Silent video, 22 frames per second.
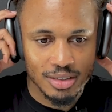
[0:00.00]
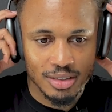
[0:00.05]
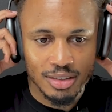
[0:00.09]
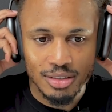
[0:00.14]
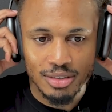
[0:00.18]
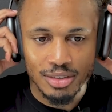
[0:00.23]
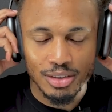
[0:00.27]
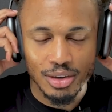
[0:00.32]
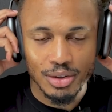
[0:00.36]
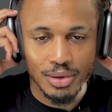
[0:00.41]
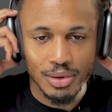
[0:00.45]

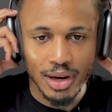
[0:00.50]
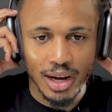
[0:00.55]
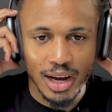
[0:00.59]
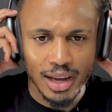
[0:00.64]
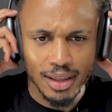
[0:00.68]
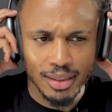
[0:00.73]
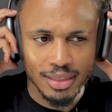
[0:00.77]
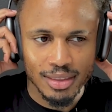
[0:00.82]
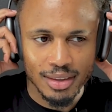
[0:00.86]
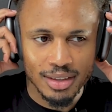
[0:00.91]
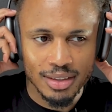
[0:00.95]
So I
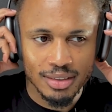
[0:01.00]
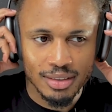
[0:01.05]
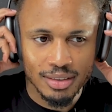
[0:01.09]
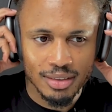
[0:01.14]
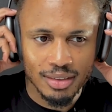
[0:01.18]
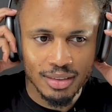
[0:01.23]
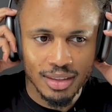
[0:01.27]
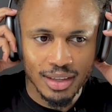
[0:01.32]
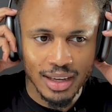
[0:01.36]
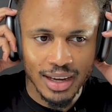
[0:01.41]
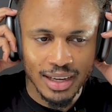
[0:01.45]
think
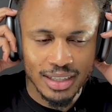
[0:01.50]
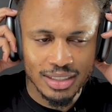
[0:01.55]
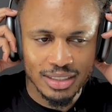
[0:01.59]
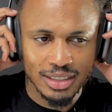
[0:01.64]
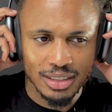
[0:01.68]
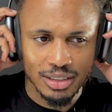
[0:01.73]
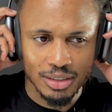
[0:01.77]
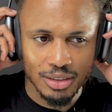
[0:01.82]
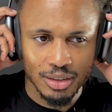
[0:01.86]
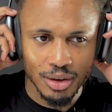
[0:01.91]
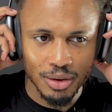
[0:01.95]
they
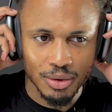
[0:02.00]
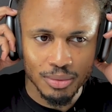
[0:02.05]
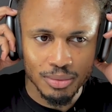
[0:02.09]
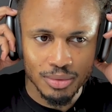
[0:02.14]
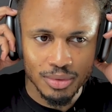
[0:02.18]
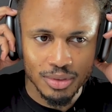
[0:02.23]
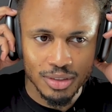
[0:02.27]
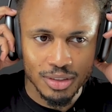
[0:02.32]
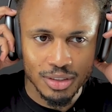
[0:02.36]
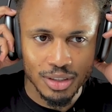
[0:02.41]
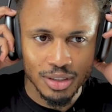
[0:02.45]
actually don't
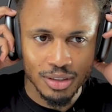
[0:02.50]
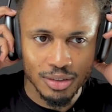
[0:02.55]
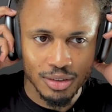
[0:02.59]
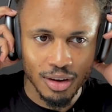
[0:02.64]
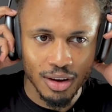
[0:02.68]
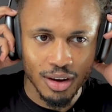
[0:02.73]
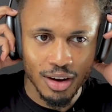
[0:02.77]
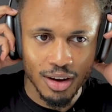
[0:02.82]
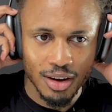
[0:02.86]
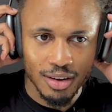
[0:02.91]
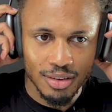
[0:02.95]
turn
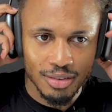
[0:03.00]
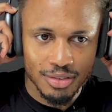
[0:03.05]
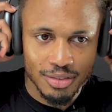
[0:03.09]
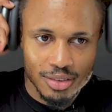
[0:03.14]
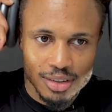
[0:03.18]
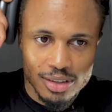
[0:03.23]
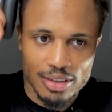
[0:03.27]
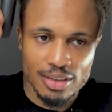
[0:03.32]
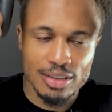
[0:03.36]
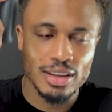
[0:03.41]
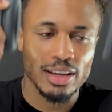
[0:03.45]

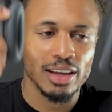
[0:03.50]
off,